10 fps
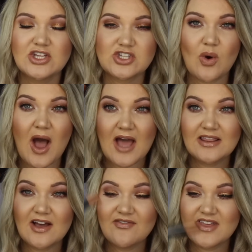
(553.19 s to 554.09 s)
So
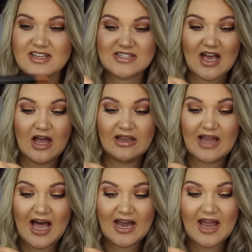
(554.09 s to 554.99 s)
I love this a
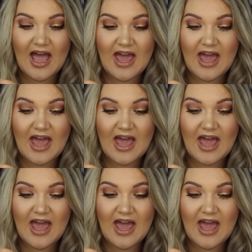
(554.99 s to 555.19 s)
lot.